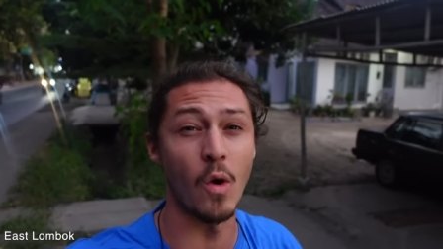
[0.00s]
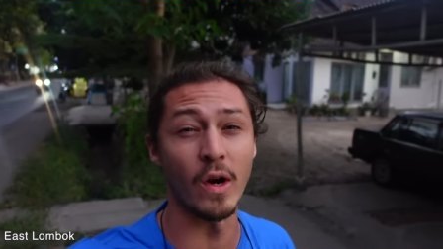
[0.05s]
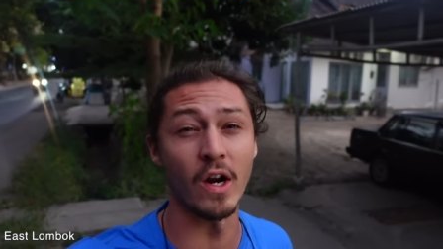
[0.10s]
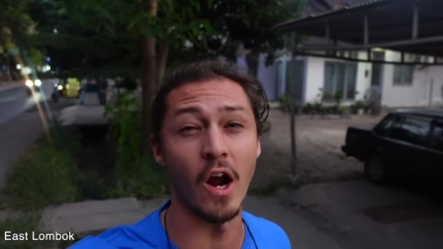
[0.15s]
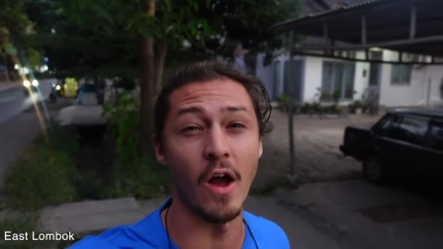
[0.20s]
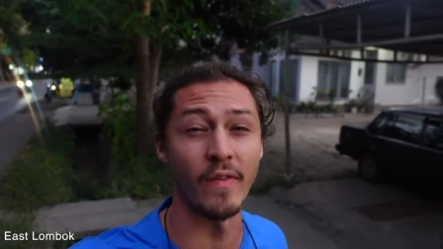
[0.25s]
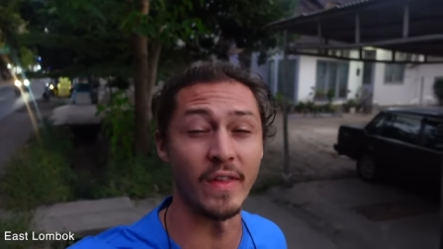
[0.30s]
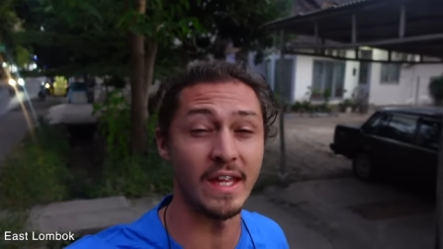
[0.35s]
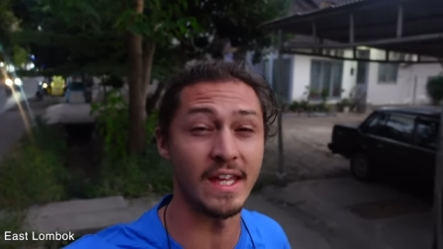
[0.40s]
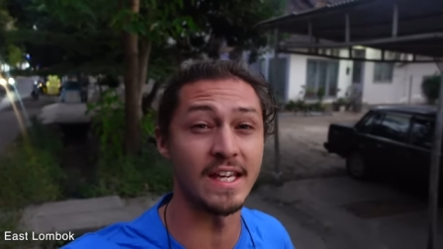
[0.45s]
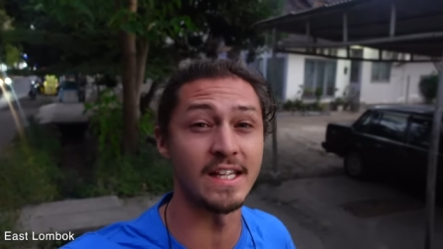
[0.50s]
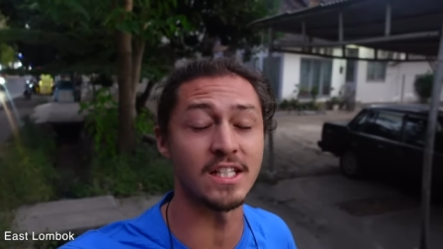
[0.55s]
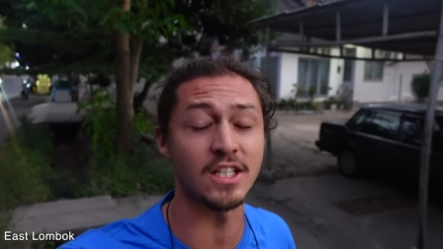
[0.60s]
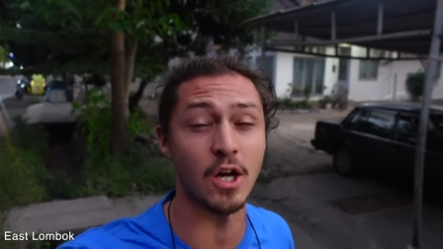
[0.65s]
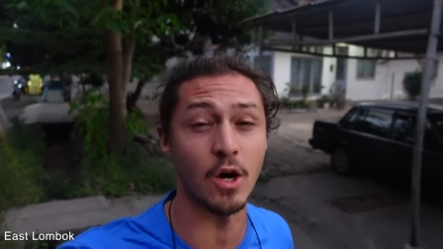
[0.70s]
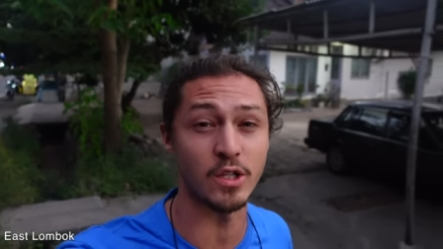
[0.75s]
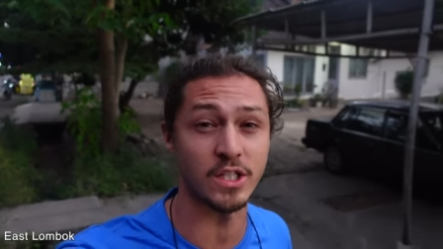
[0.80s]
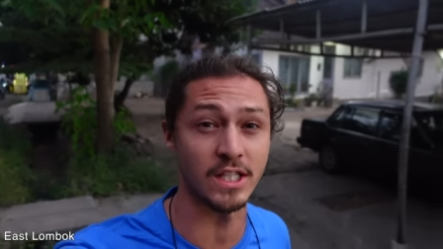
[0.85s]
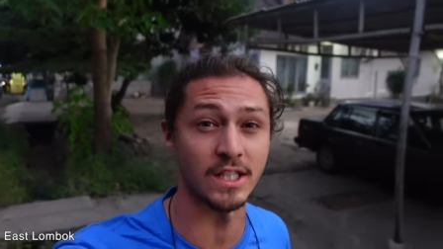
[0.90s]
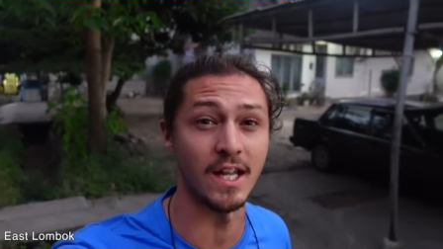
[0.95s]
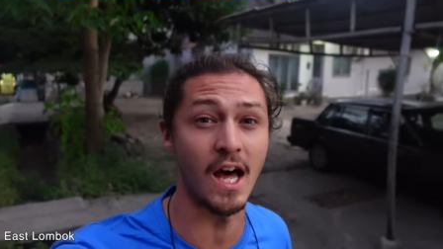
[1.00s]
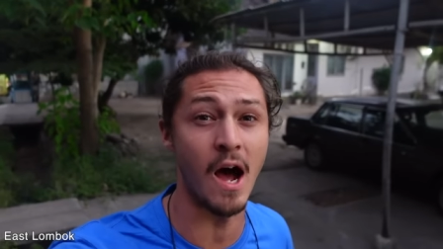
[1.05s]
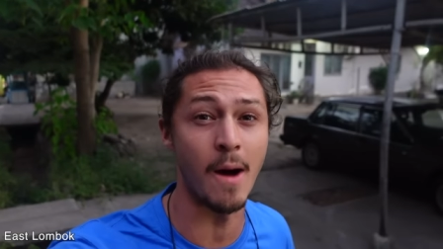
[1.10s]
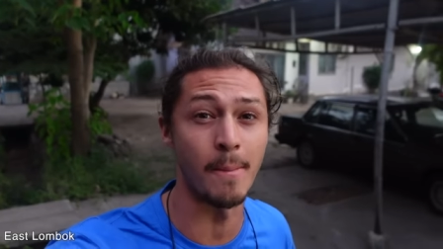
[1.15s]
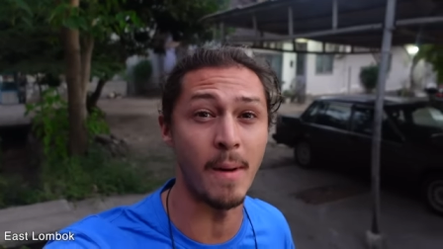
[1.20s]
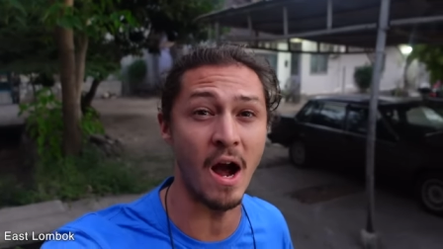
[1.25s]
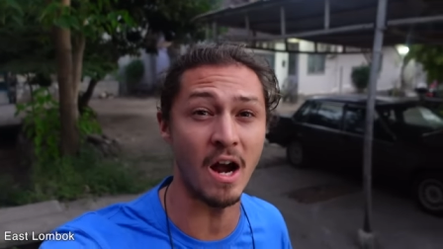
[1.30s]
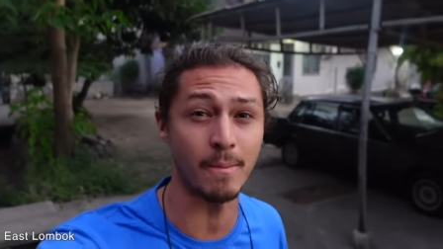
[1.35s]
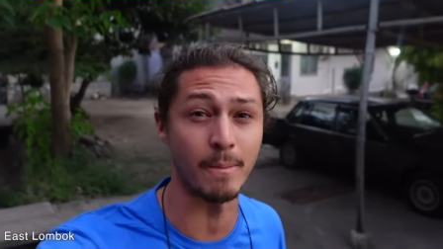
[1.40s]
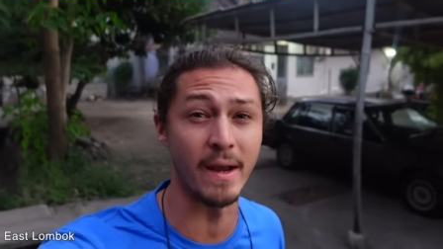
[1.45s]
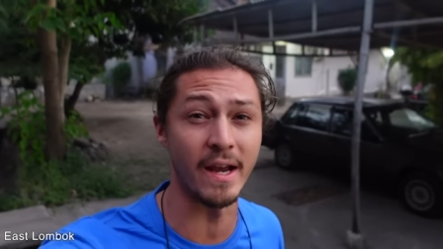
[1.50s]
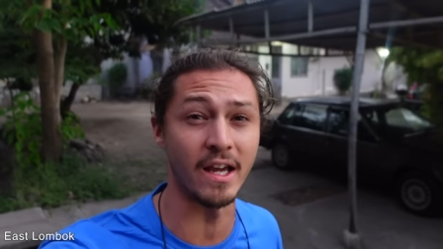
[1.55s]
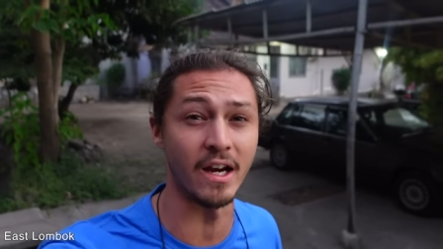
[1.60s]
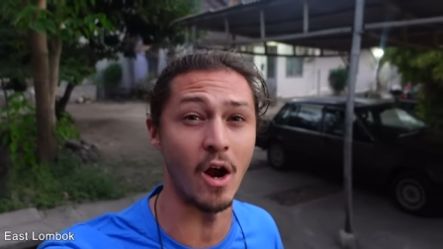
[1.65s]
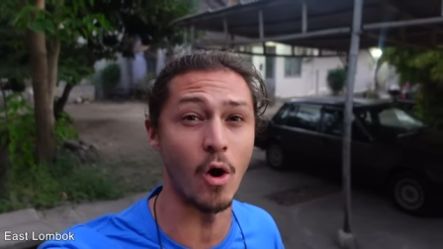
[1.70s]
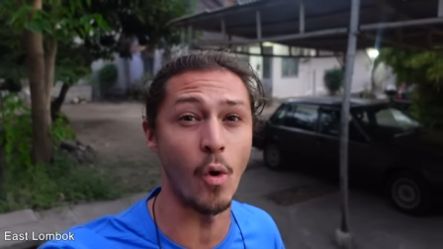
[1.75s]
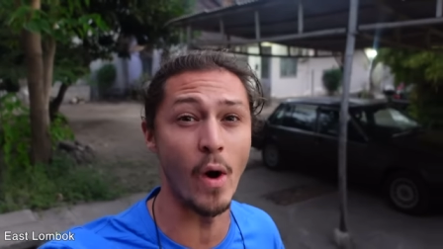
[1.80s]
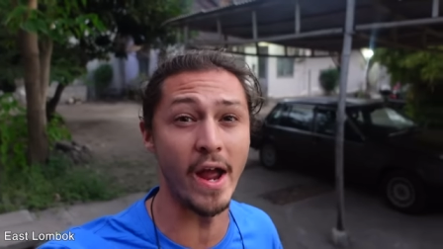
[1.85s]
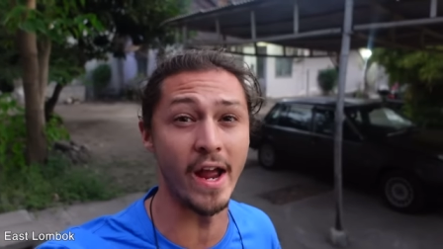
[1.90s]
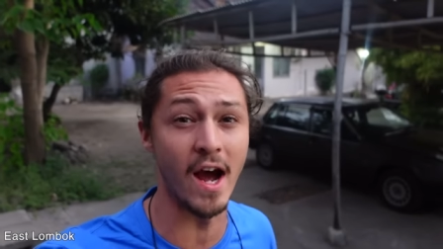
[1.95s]
We're here on the east coast of Lombok making
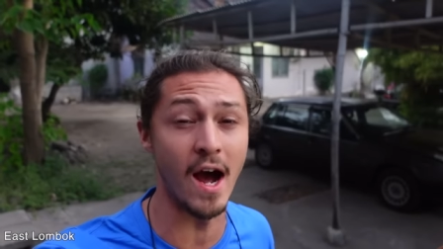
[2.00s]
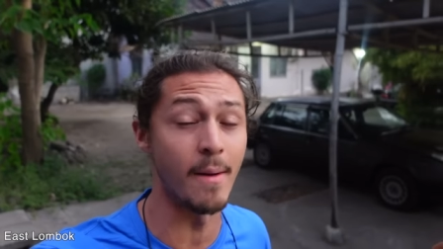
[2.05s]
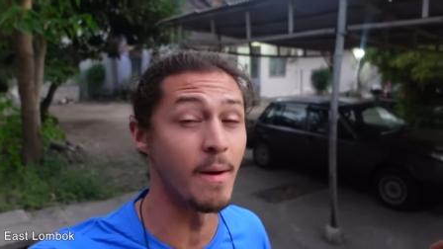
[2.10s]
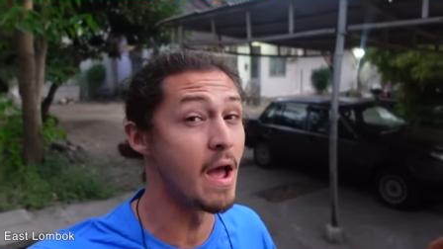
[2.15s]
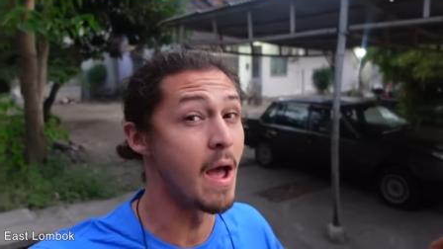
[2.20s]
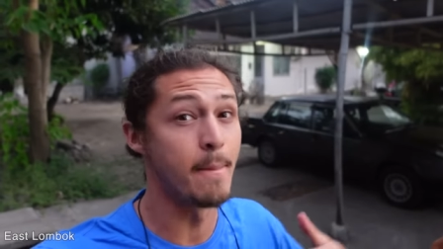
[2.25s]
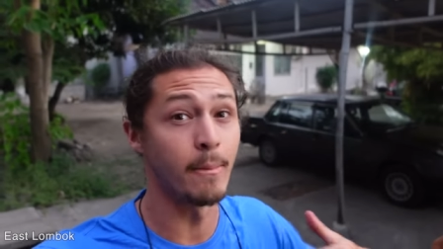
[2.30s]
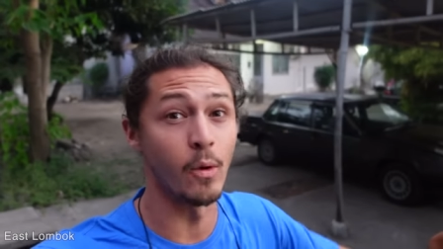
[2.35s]
our way up.